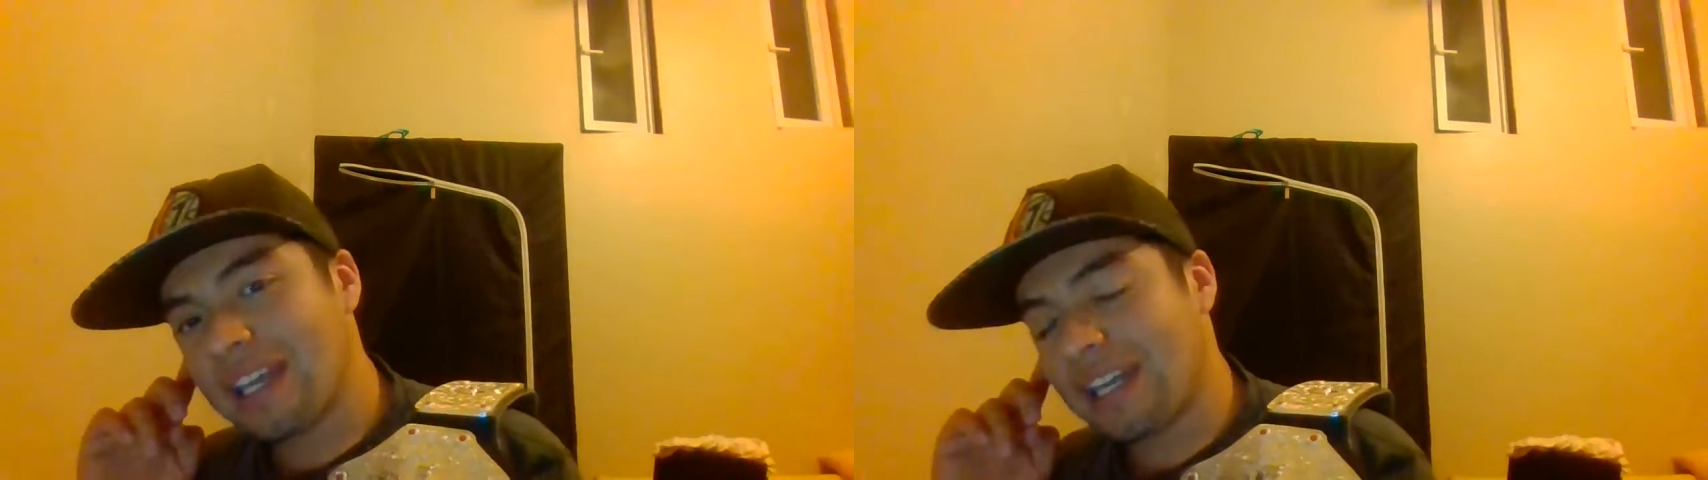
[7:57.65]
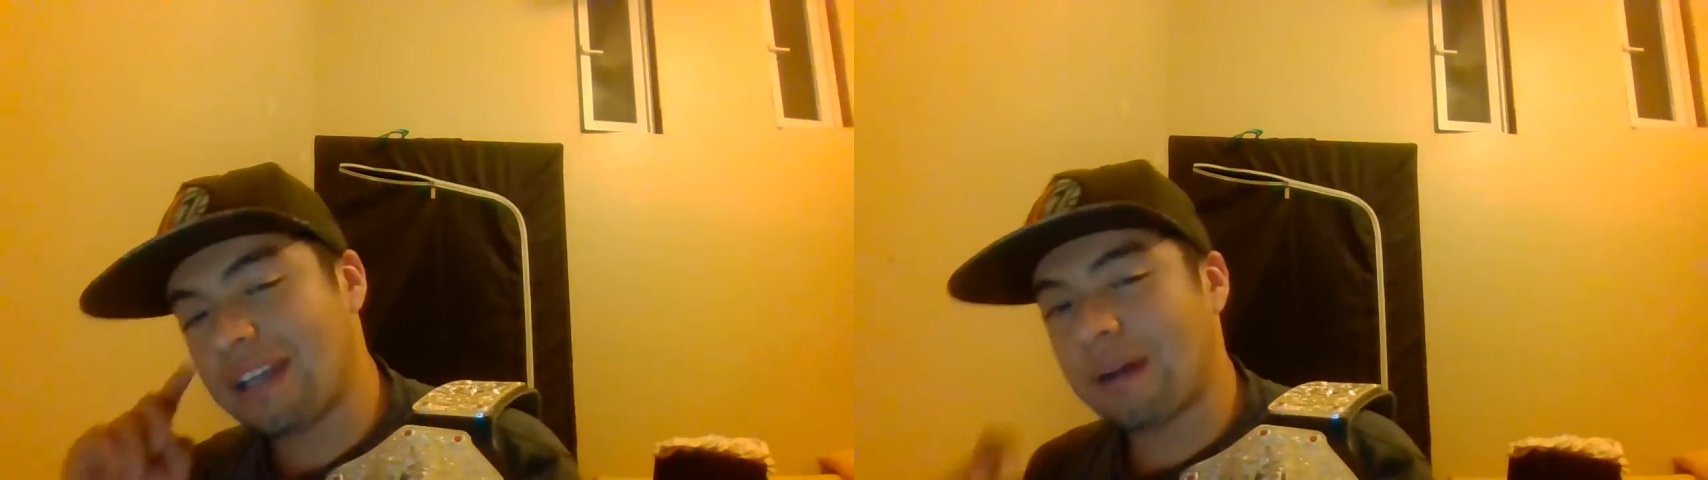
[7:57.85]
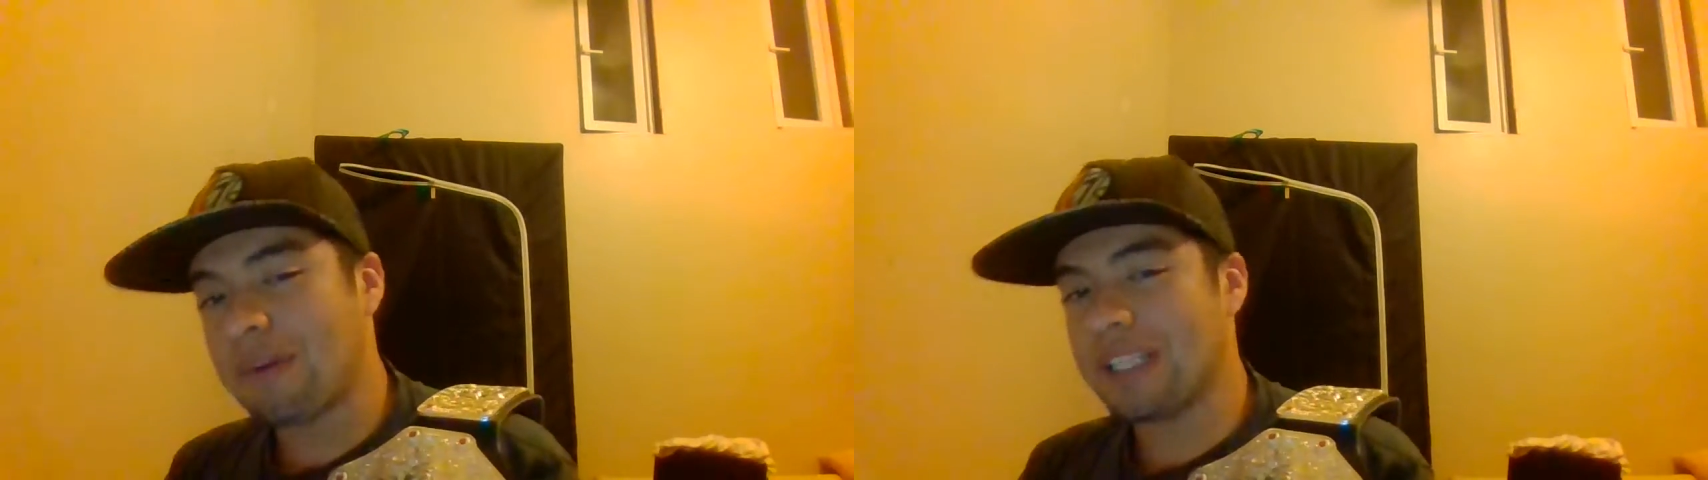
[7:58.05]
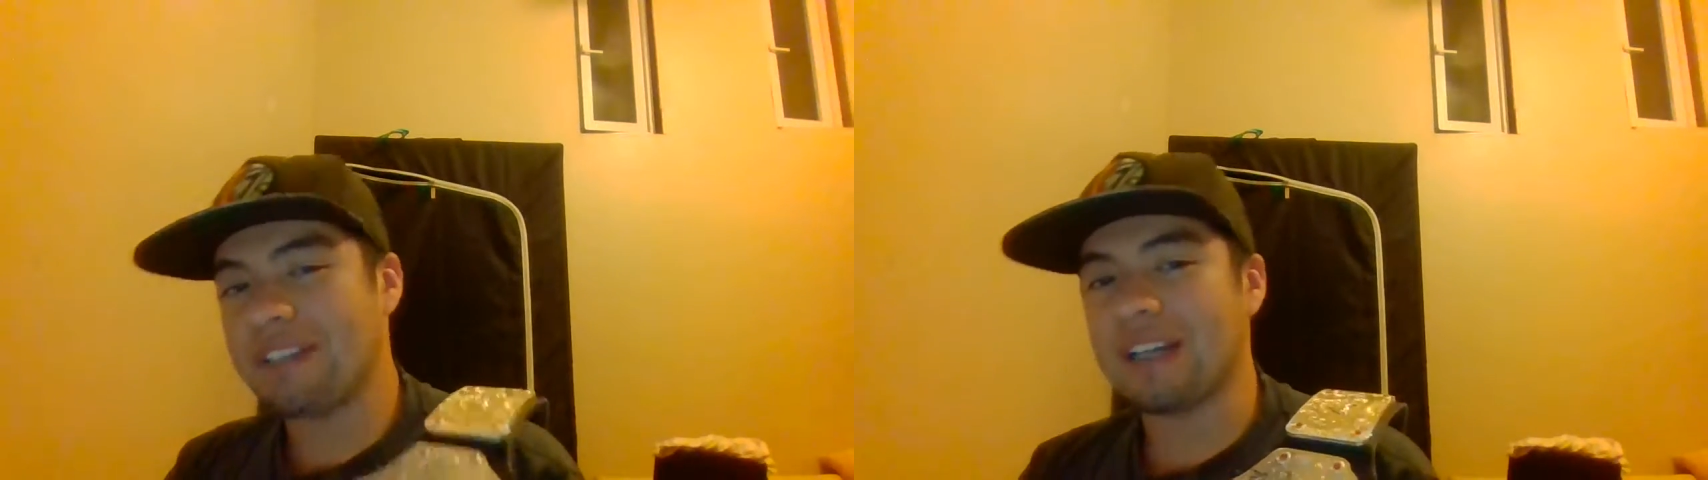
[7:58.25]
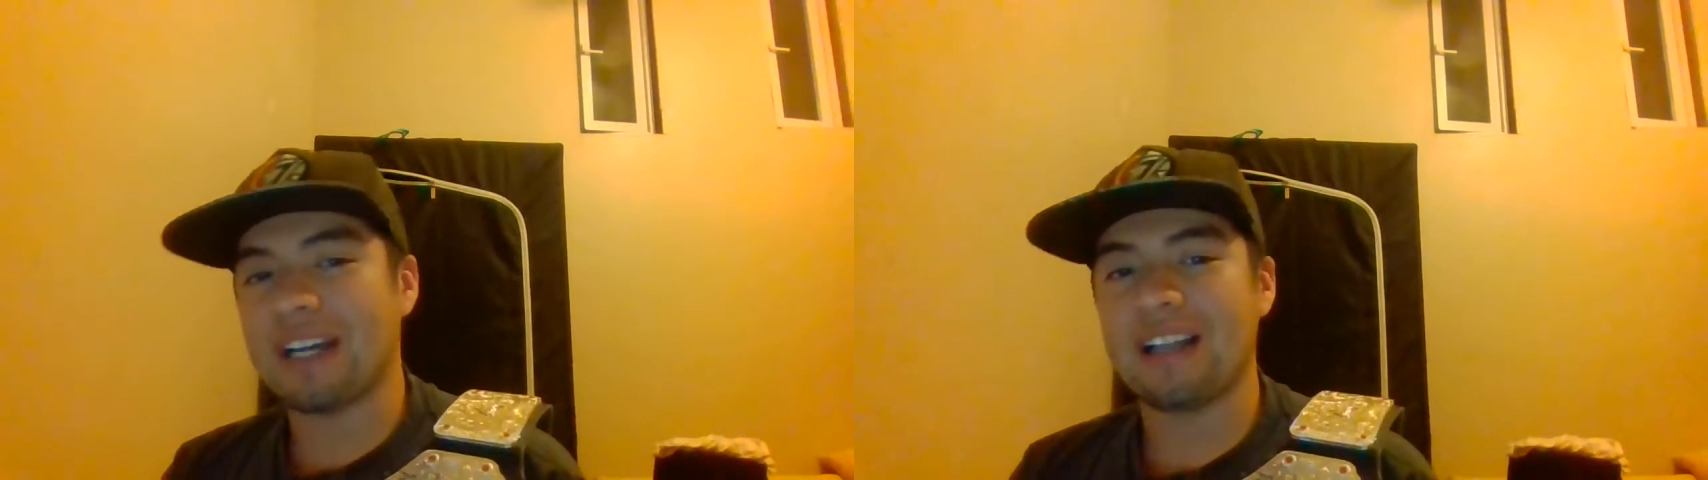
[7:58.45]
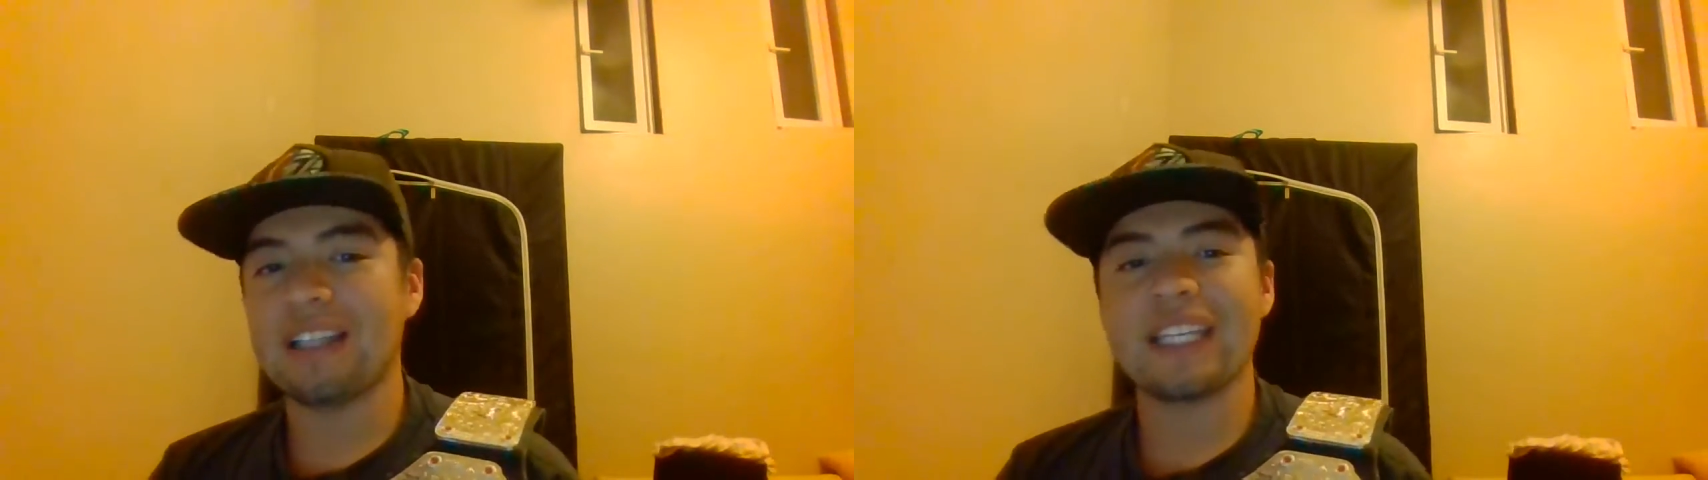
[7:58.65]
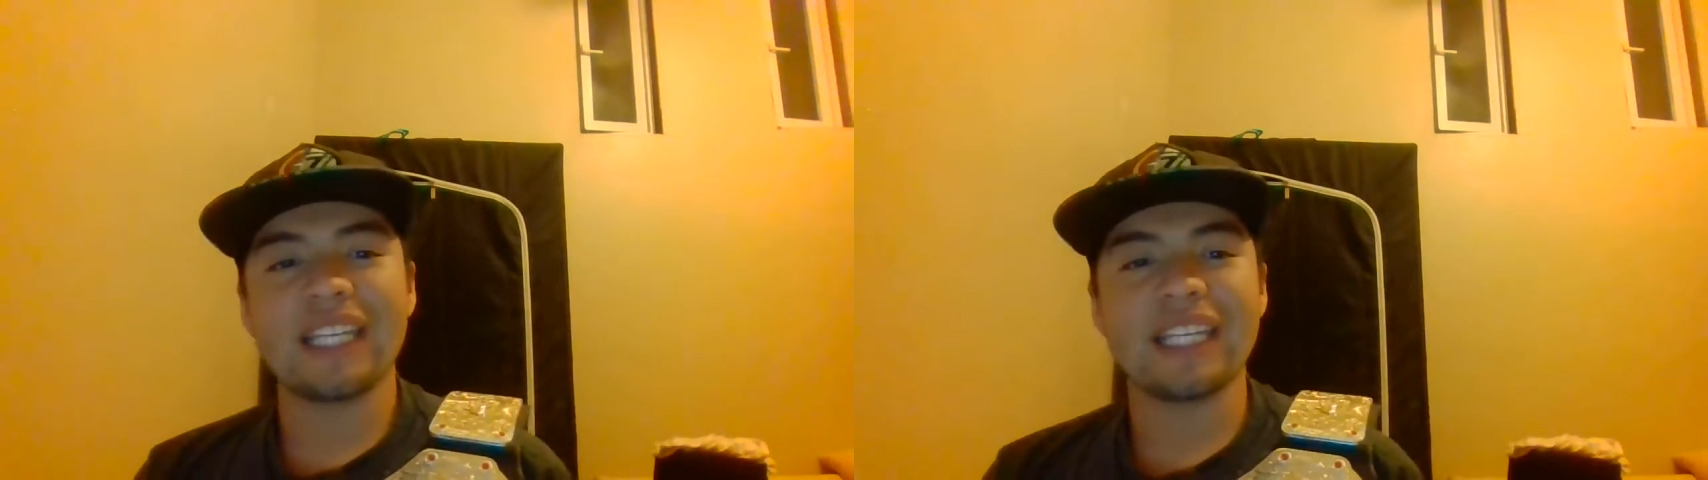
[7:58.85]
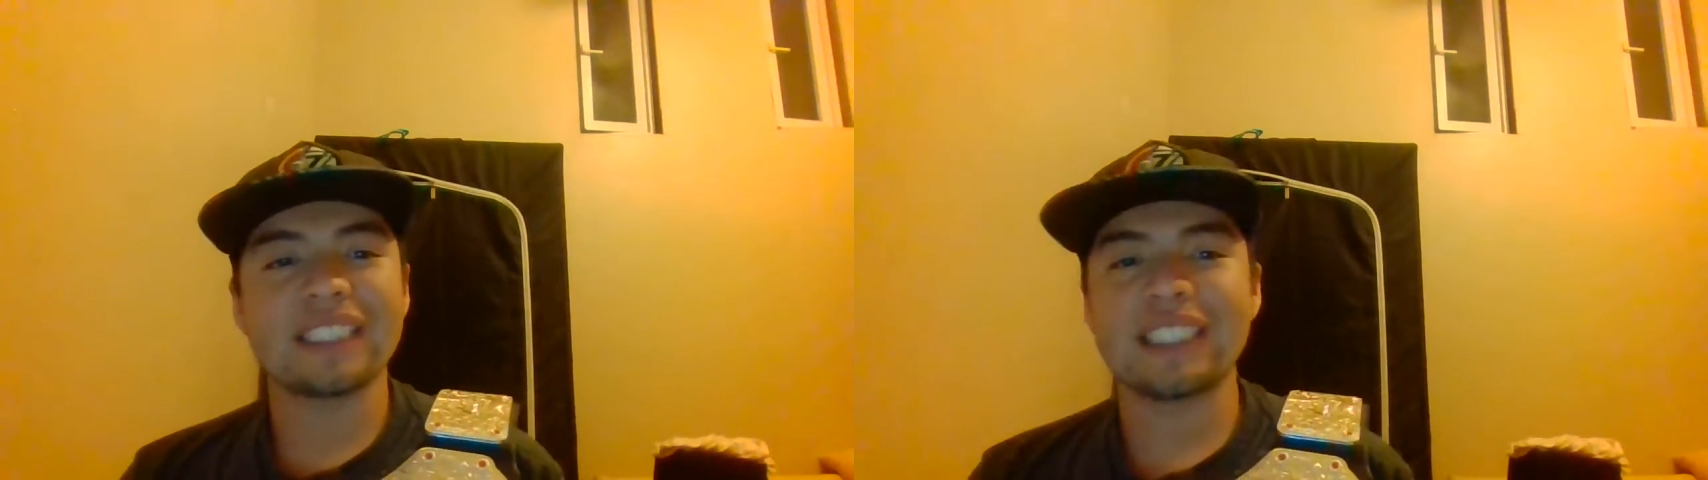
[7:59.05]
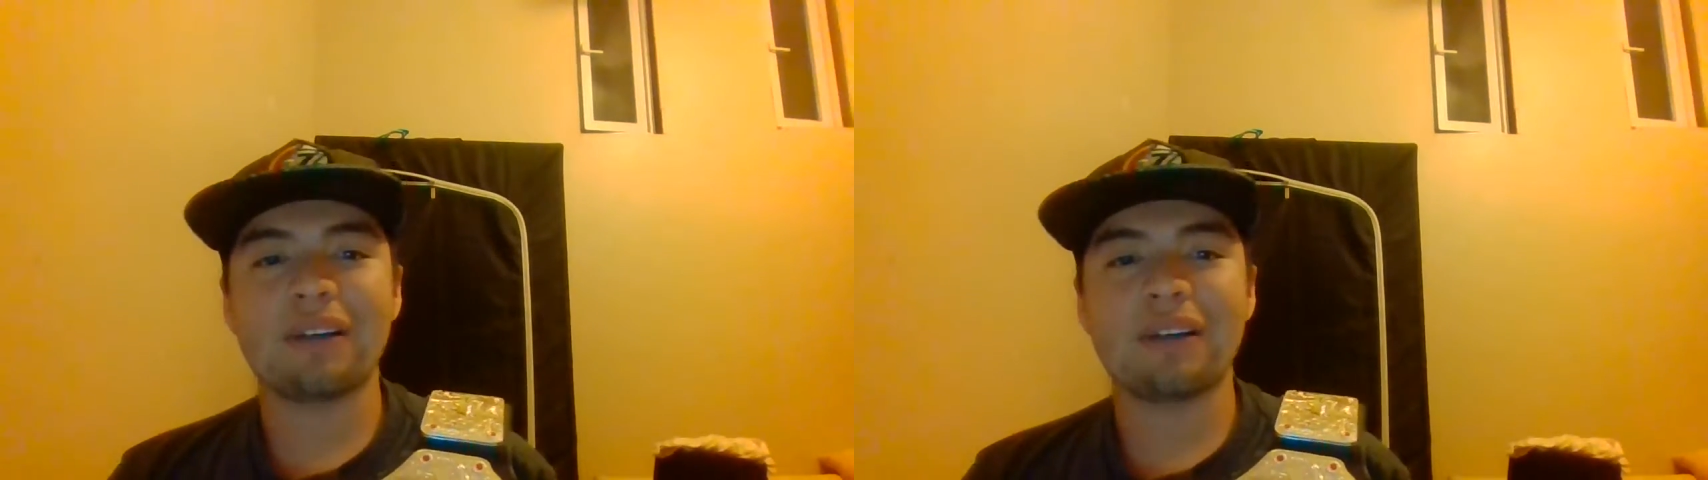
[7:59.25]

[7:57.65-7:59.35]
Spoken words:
Hell, I wouldn't even call it NXT.